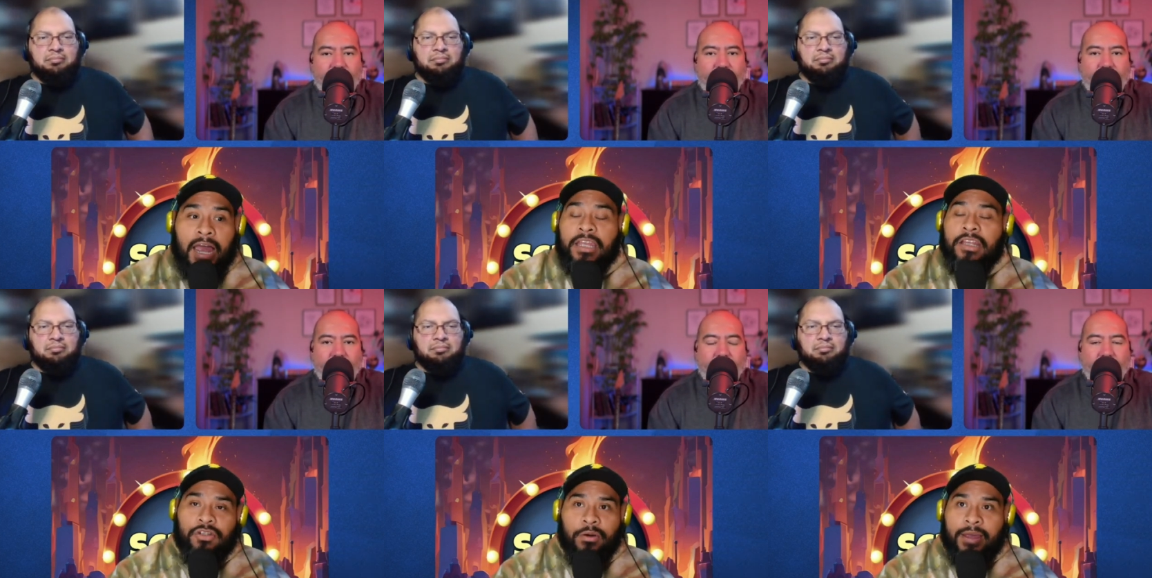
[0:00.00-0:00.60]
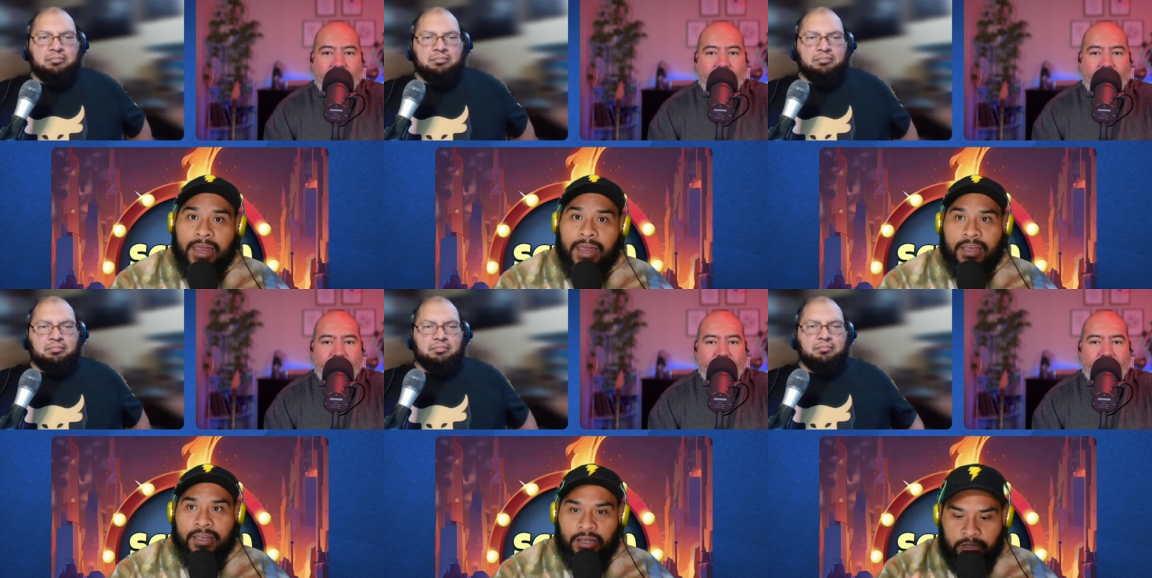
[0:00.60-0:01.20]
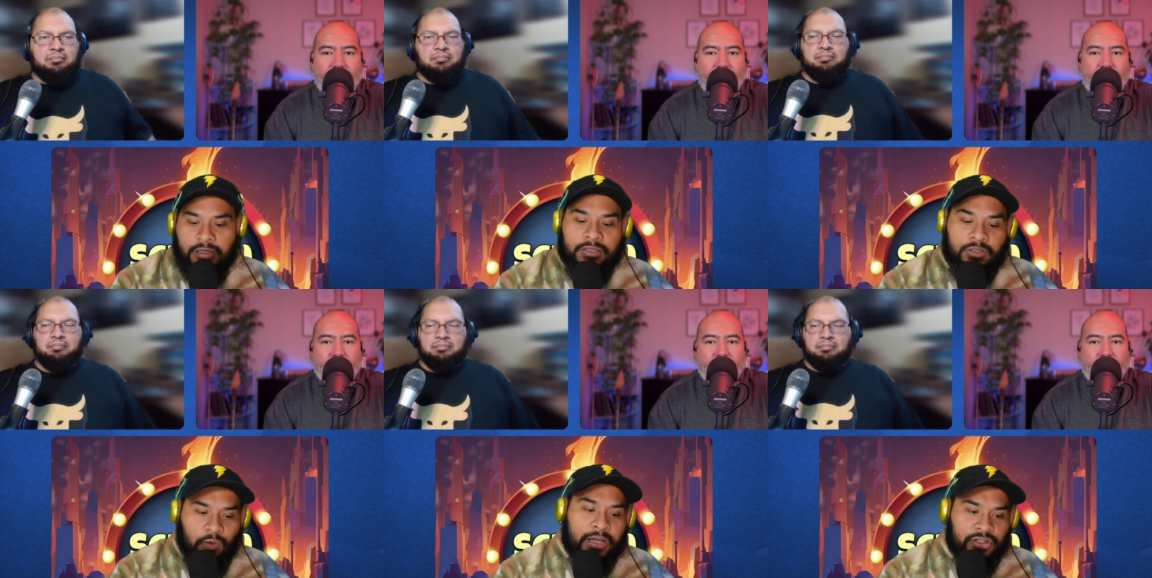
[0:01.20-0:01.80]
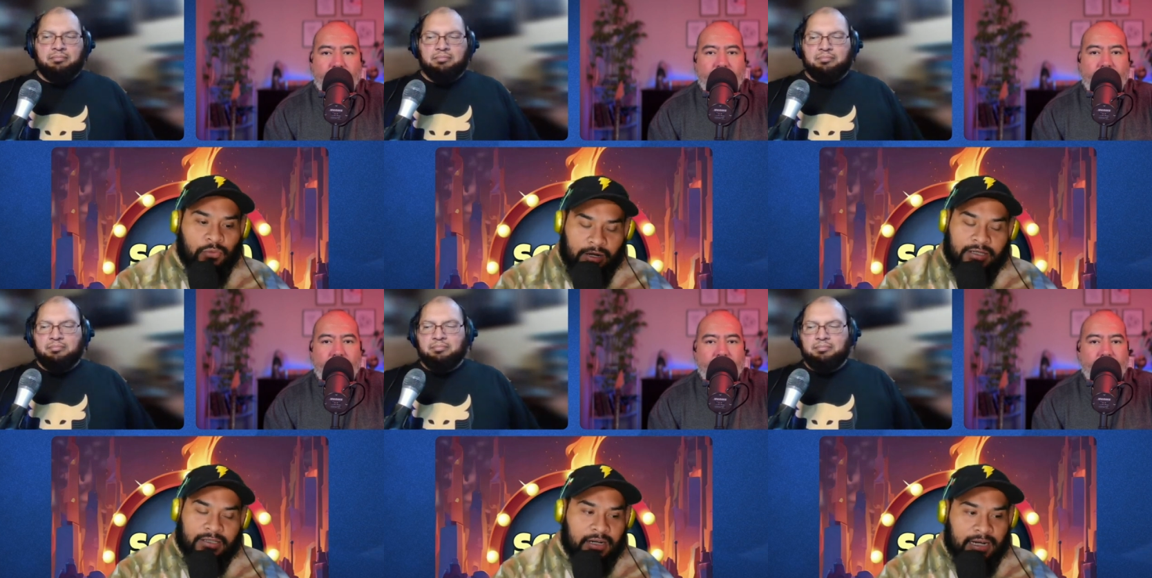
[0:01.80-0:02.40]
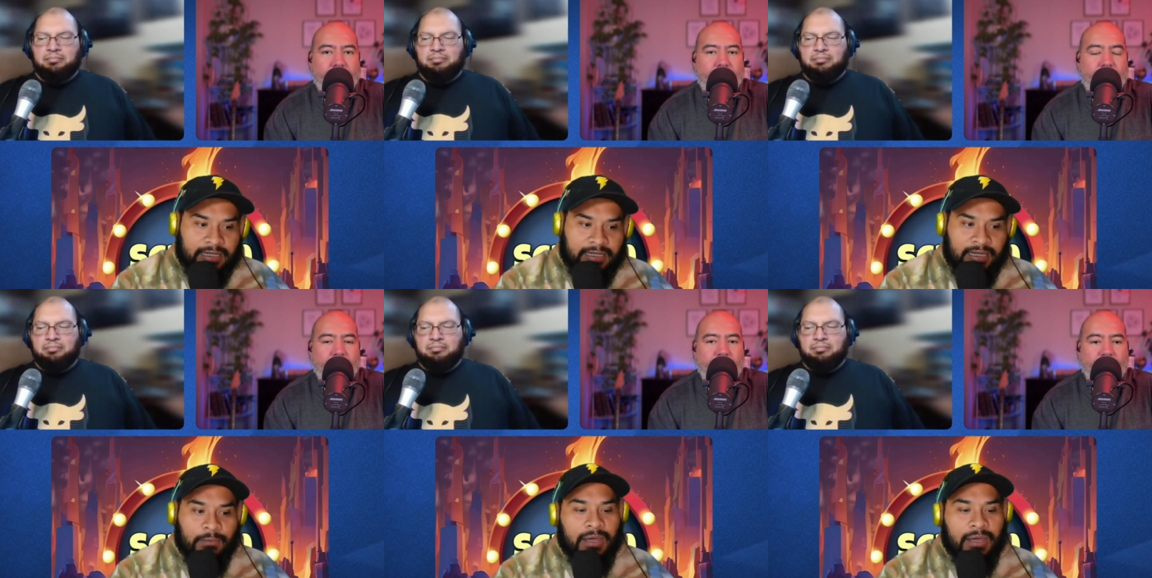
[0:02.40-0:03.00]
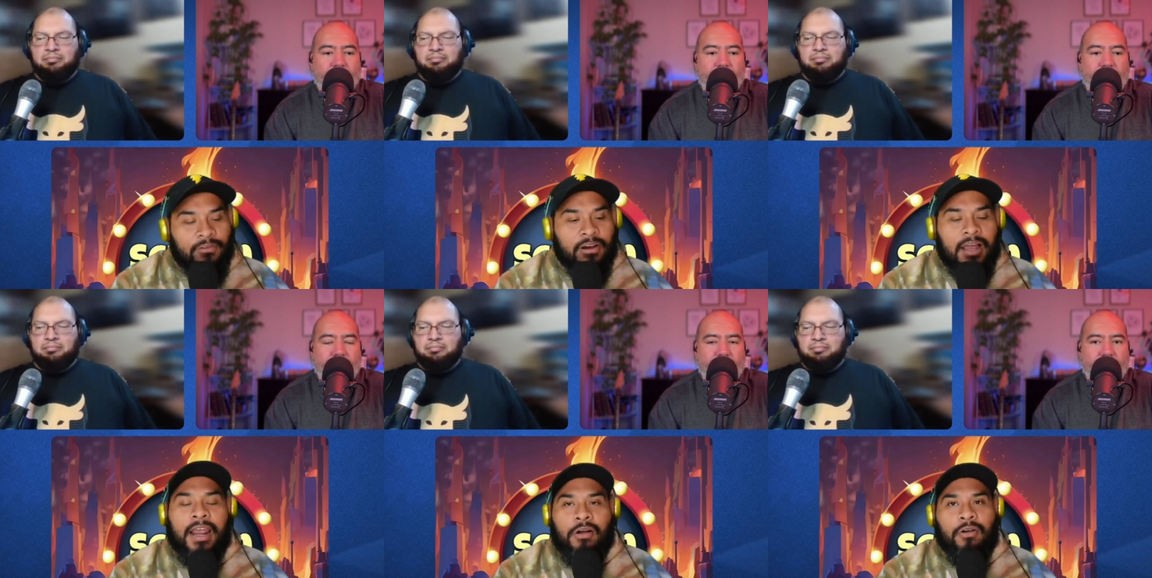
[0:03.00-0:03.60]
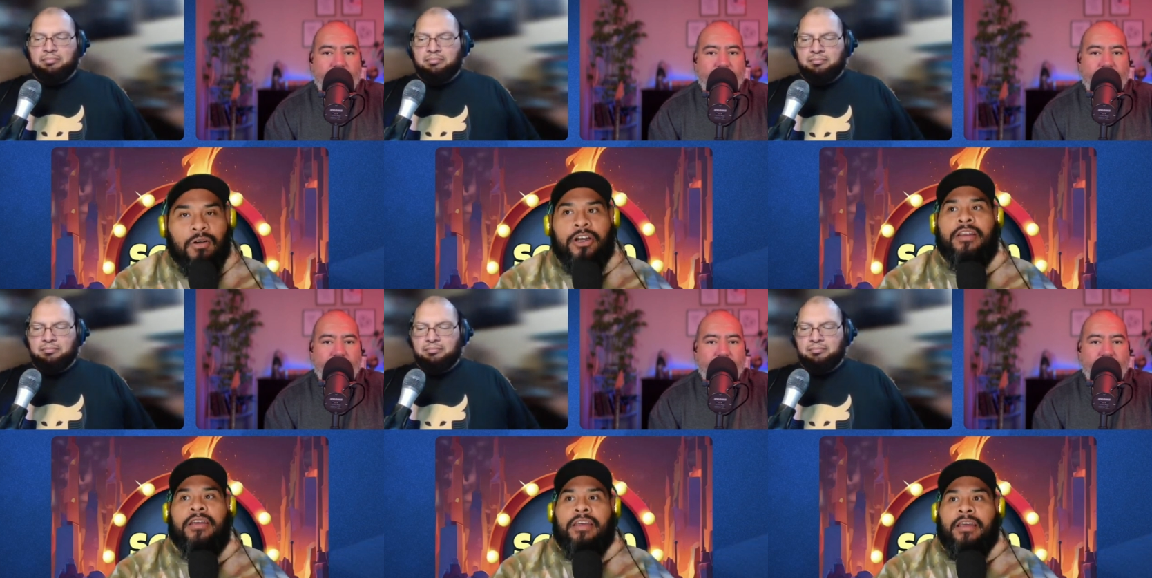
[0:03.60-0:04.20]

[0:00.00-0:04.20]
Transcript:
Speaker 1: enjoy I, I on this watch when I saw it last night, I'm like, I forgot how good